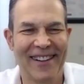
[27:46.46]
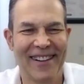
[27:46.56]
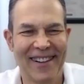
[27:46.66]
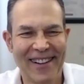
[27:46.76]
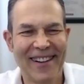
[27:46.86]

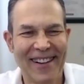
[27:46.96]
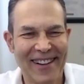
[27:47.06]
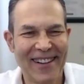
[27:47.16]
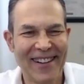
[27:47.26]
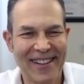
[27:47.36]

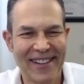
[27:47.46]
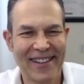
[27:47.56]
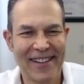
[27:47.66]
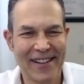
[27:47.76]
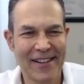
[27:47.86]

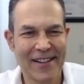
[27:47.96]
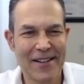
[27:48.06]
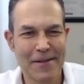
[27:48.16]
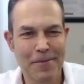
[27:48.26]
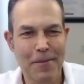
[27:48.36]

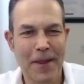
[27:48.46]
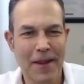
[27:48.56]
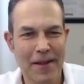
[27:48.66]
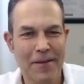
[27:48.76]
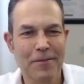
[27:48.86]

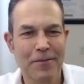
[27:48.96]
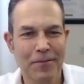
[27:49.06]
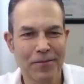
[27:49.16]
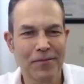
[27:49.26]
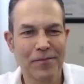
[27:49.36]

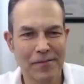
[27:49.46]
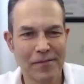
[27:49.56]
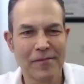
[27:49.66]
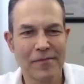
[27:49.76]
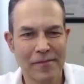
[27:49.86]

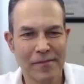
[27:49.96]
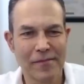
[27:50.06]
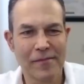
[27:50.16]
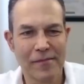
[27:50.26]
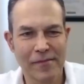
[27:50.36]

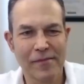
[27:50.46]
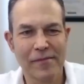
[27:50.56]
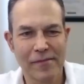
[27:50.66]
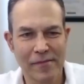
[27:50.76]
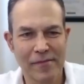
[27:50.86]

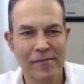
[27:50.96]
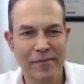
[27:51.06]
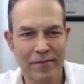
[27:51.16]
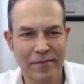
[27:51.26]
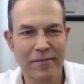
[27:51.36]

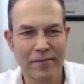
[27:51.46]
This person isn't speaking.